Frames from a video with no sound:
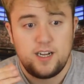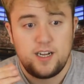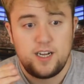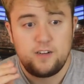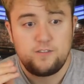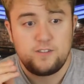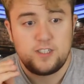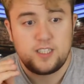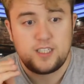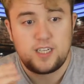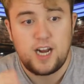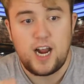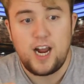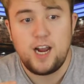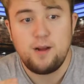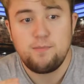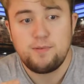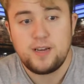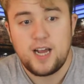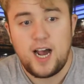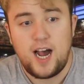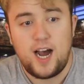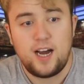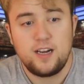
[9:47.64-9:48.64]
if
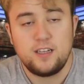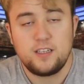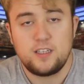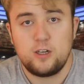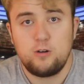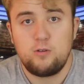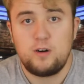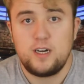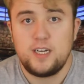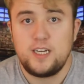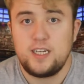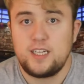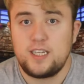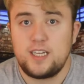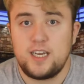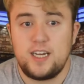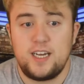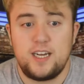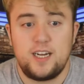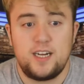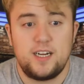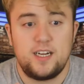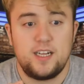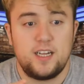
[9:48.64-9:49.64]
James Conner did what he
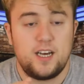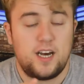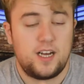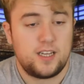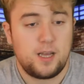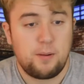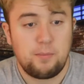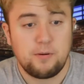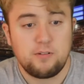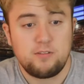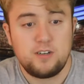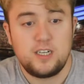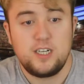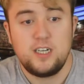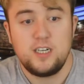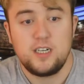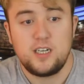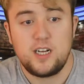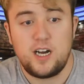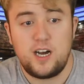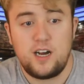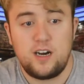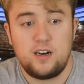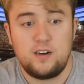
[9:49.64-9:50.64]
did a couple weeks
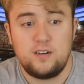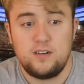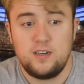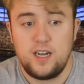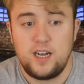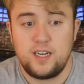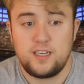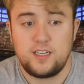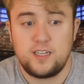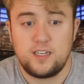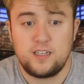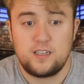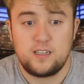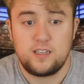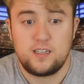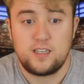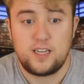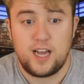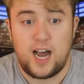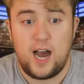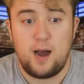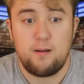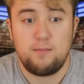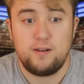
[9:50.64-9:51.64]
ago and just
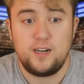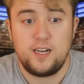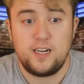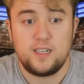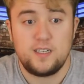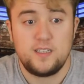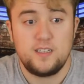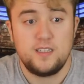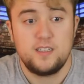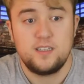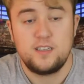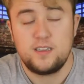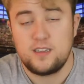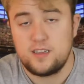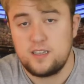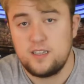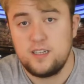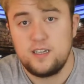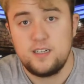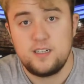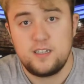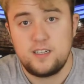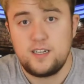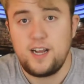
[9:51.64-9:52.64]
dominated
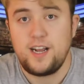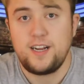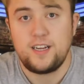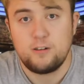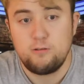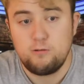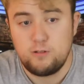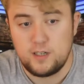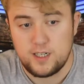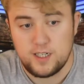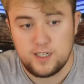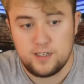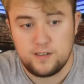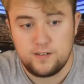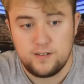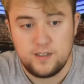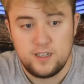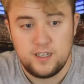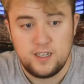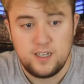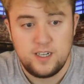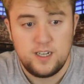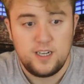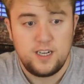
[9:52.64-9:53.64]
Dayton win.
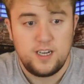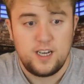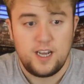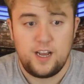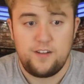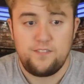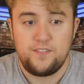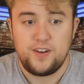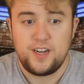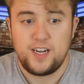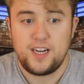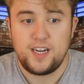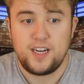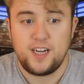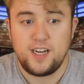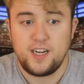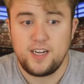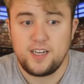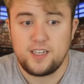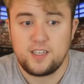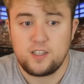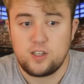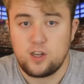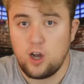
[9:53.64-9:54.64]
If
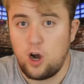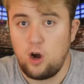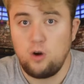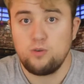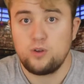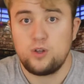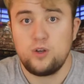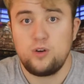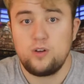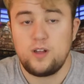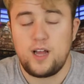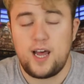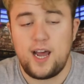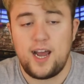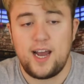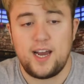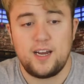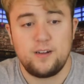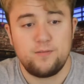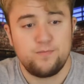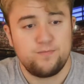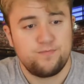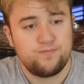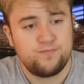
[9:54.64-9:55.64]
he don't do
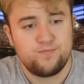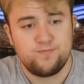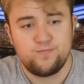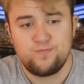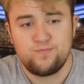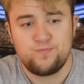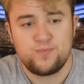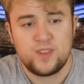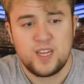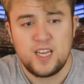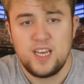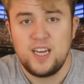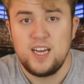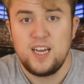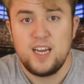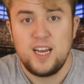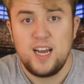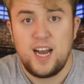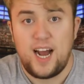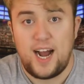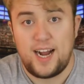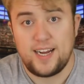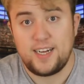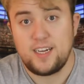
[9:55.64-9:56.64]
that,
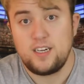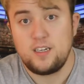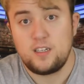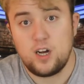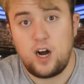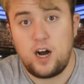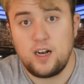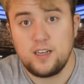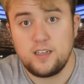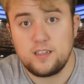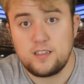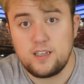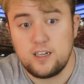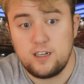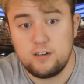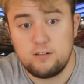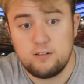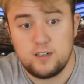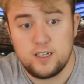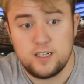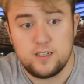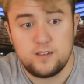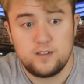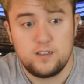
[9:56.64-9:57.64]
I think Charlotte's gonna
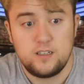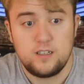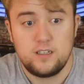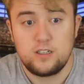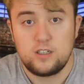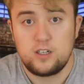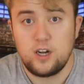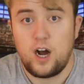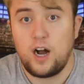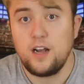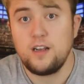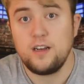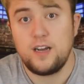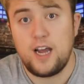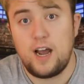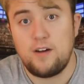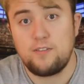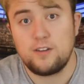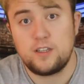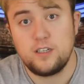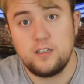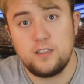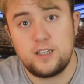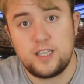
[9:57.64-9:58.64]
win. Charlotte
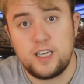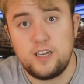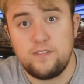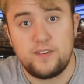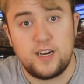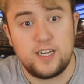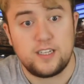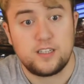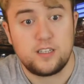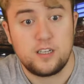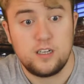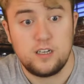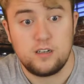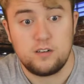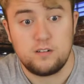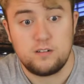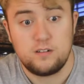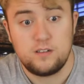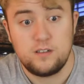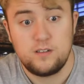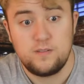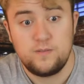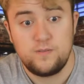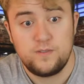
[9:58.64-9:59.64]
have a good defense too.
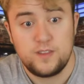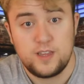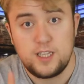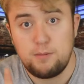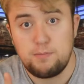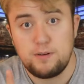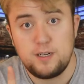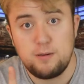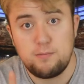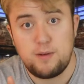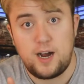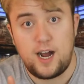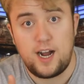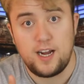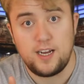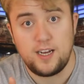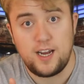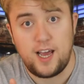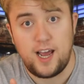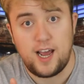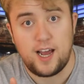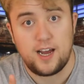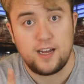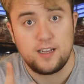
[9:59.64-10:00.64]
Keep in
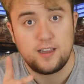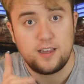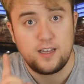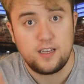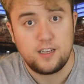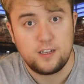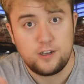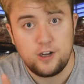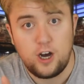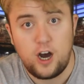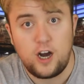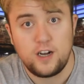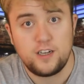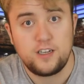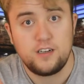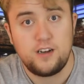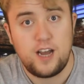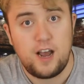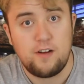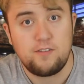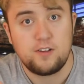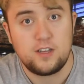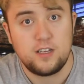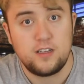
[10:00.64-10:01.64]
mind that. Charlotte
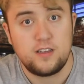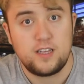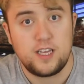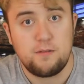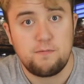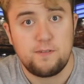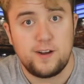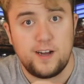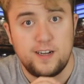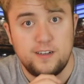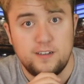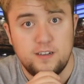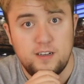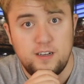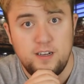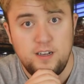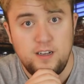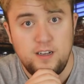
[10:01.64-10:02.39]
have a good defense.